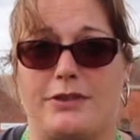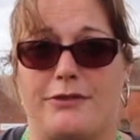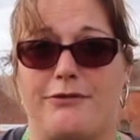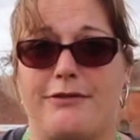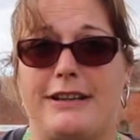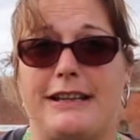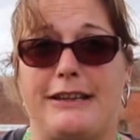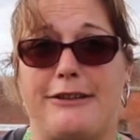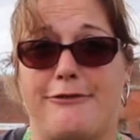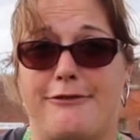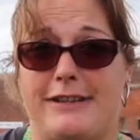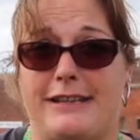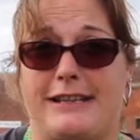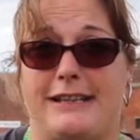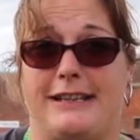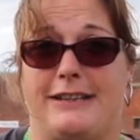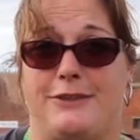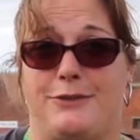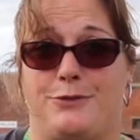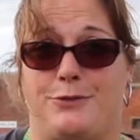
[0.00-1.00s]
I really,
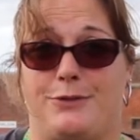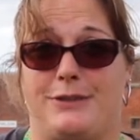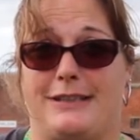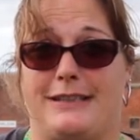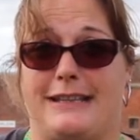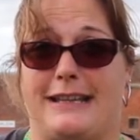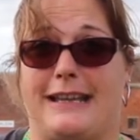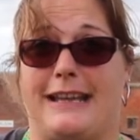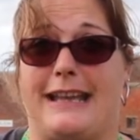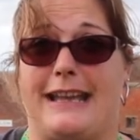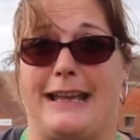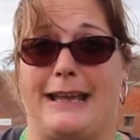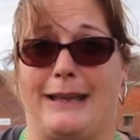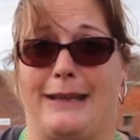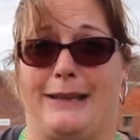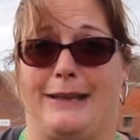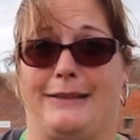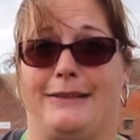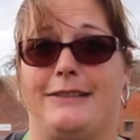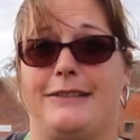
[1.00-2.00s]
really enjoyed that.
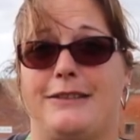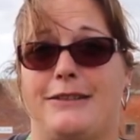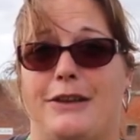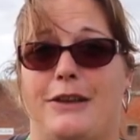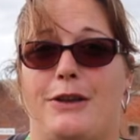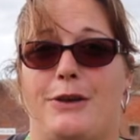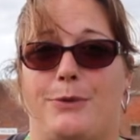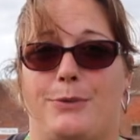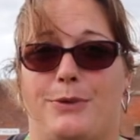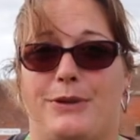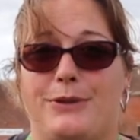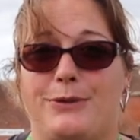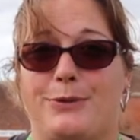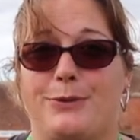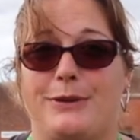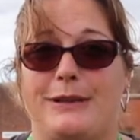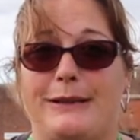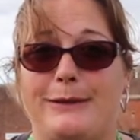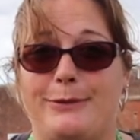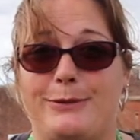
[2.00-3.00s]
And we
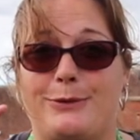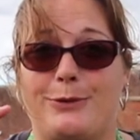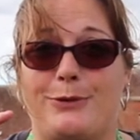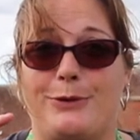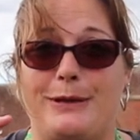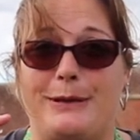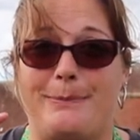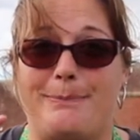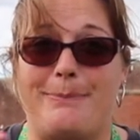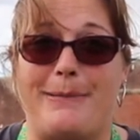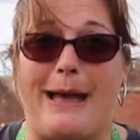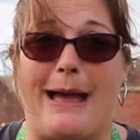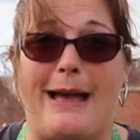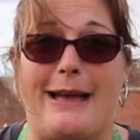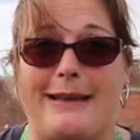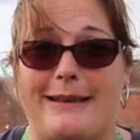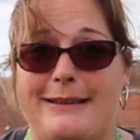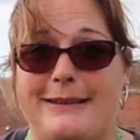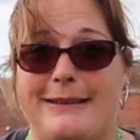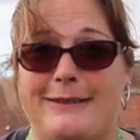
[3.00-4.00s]
saw a little tiny
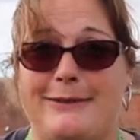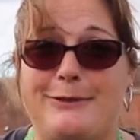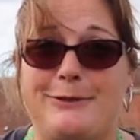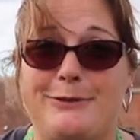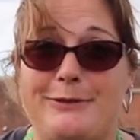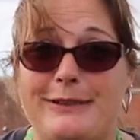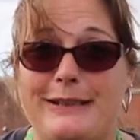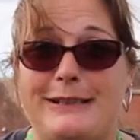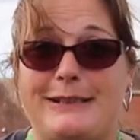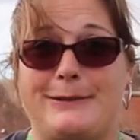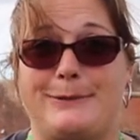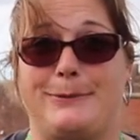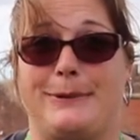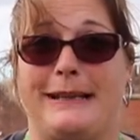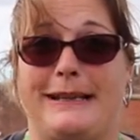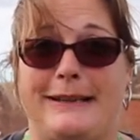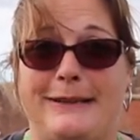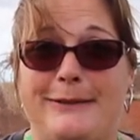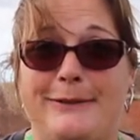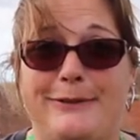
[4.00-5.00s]
bat and it was really
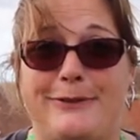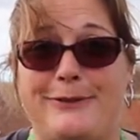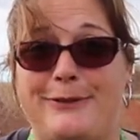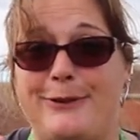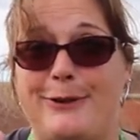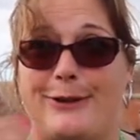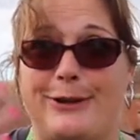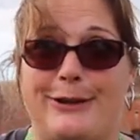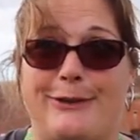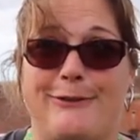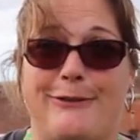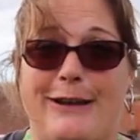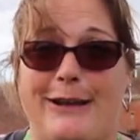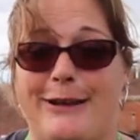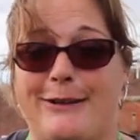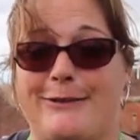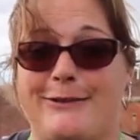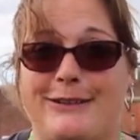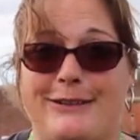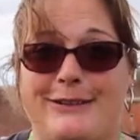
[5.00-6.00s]
sweet and it was flying
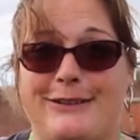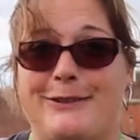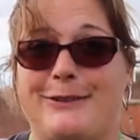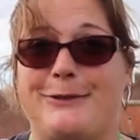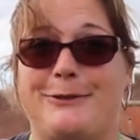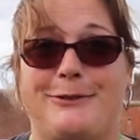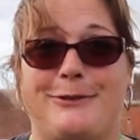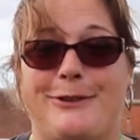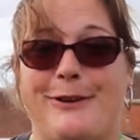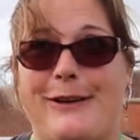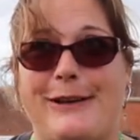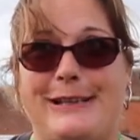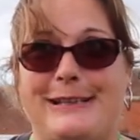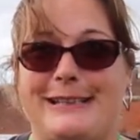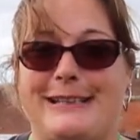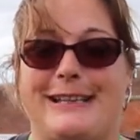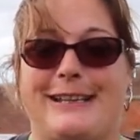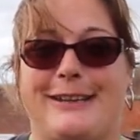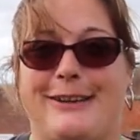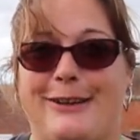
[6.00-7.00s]
around and it was all
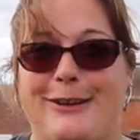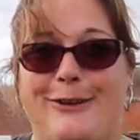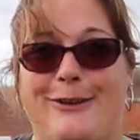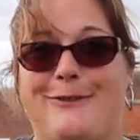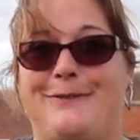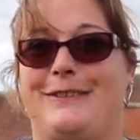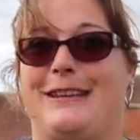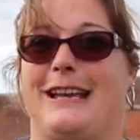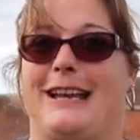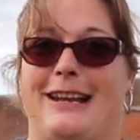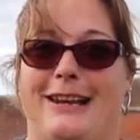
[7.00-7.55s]
crazy and I loved it.